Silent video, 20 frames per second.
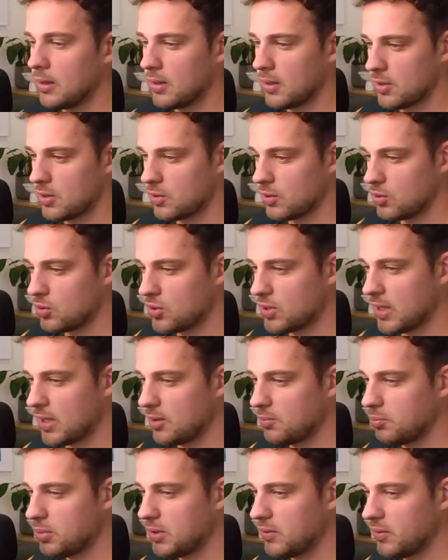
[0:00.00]
So I just had
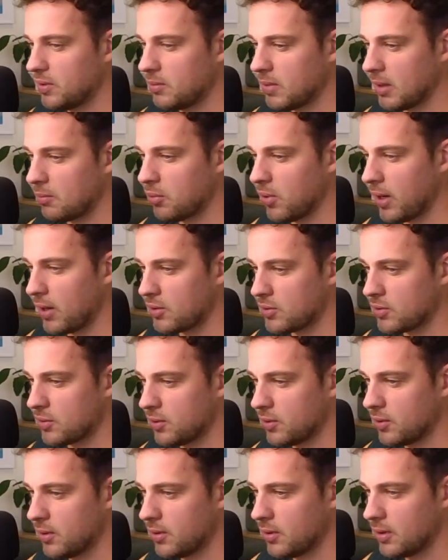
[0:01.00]
it pinned in my
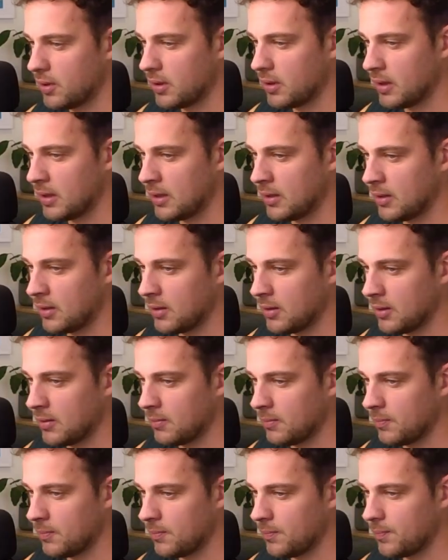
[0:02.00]
browser,
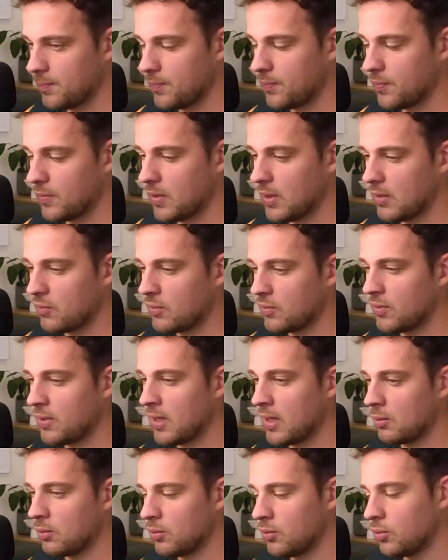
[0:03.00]
and every
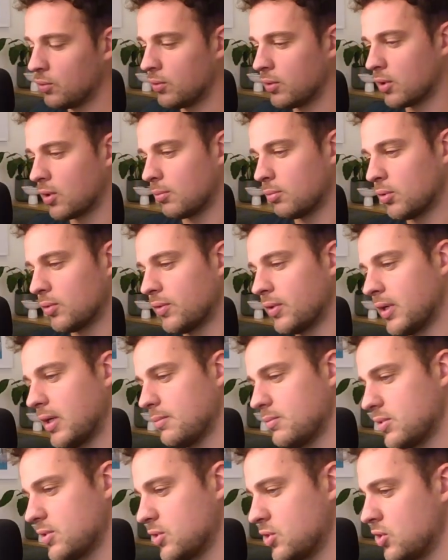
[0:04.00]
day I would do it a couple
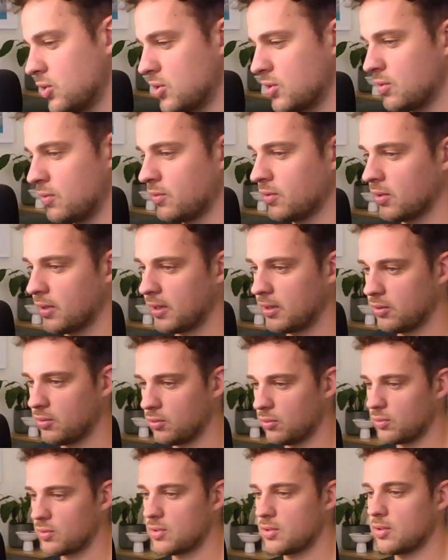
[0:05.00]
times just until I
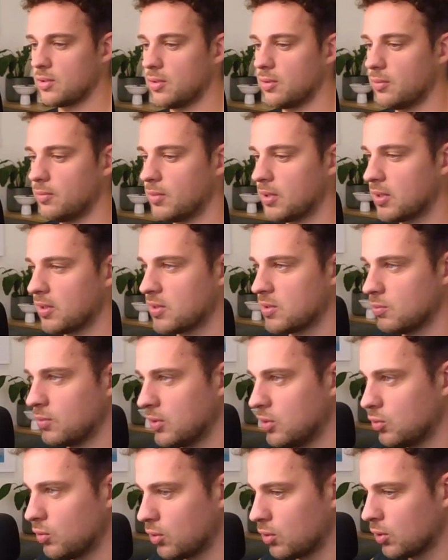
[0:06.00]
know. So because
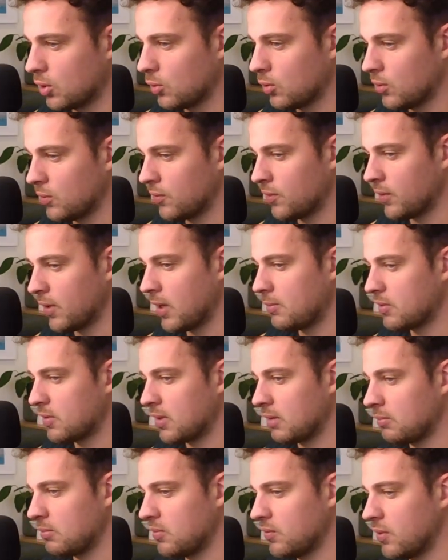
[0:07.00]
when you are low on time, it
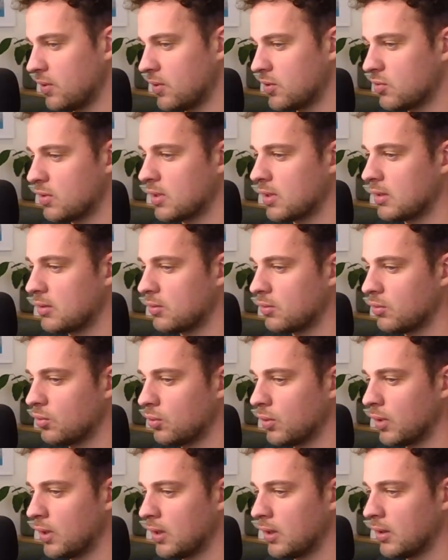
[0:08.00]
can be very tricky to
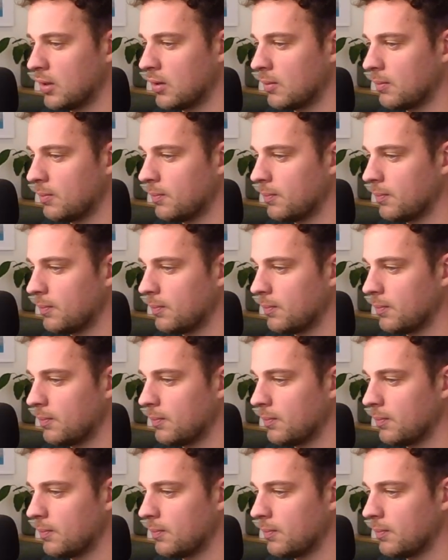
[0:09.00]
do a